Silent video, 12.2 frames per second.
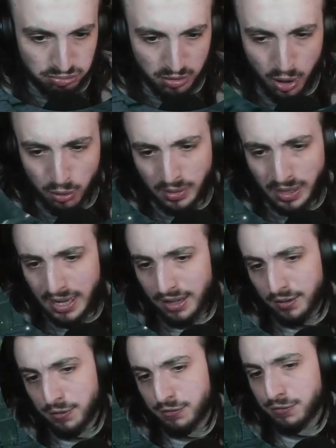Bro, get
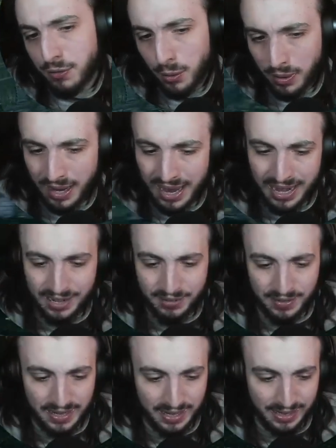the fuck out
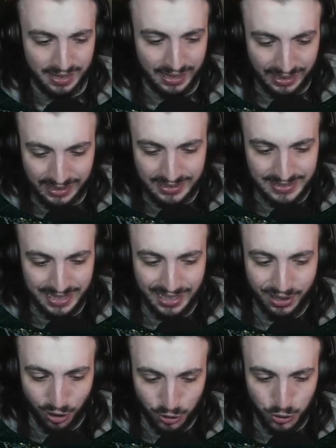of here,
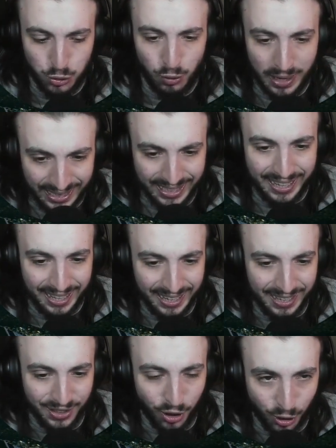geezer, Godrick.
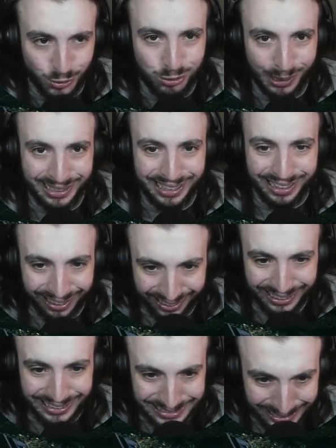Godrick the
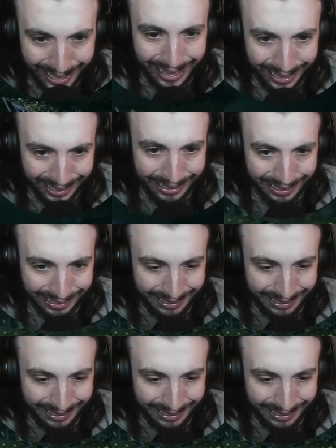geezer.